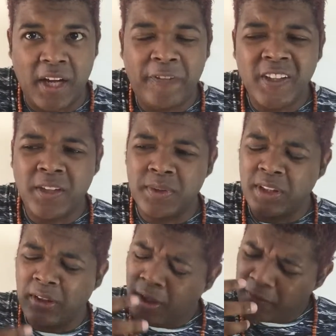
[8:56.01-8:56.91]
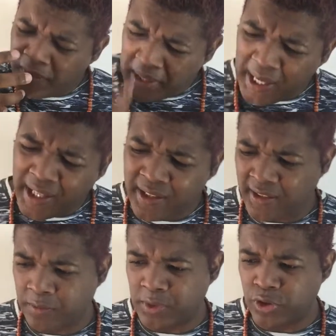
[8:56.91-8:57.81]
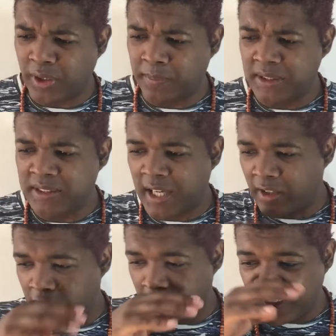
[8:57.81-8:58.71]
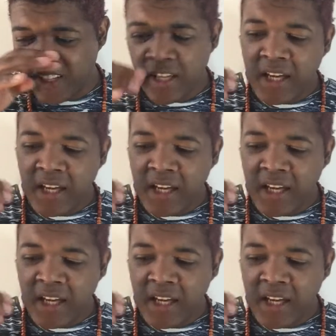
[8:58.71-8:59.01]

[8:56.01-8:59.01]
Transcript: I feel there was a lot of anger that was trapped inside of you.